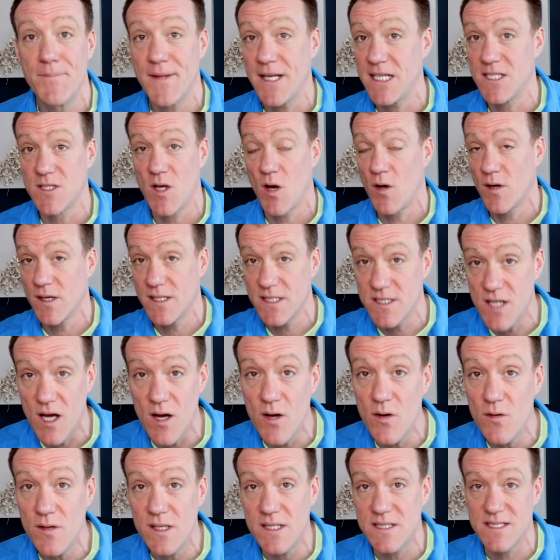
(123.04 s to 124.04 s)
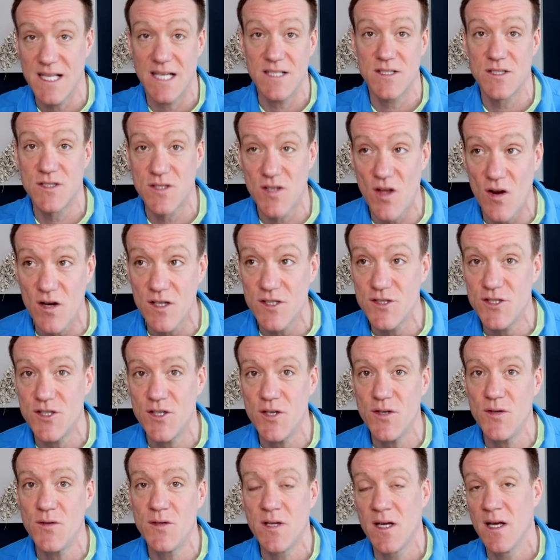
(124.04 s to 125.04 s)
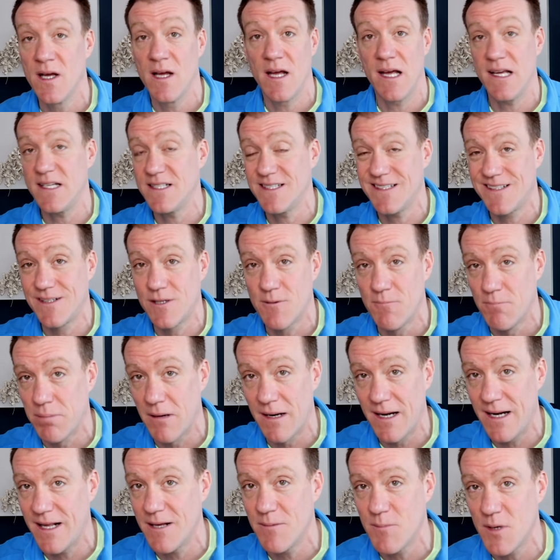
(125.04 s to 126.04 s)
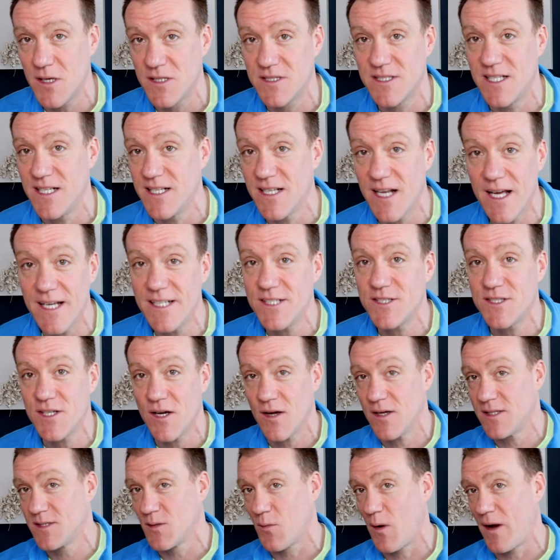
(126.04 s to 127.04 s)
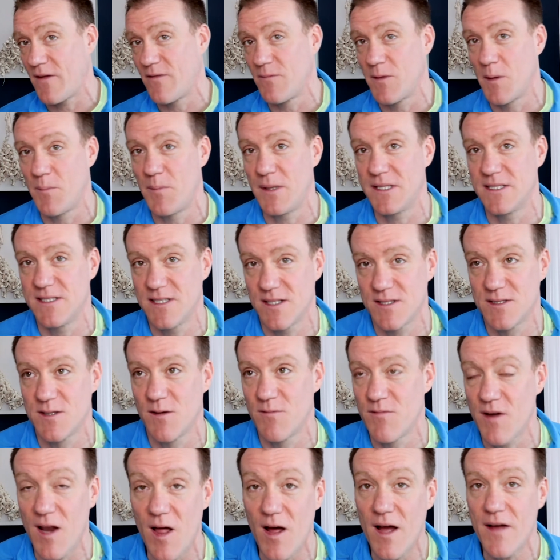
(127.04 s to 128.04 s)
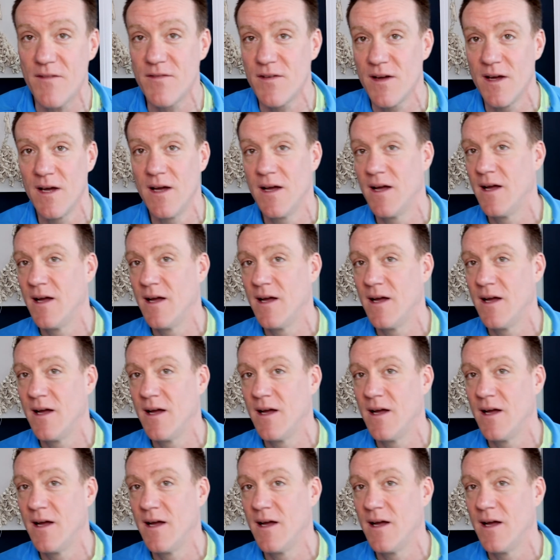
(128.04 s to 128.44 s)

He's on his own, it's that solitude, he's completely immersed in nature, he's away from the business of life.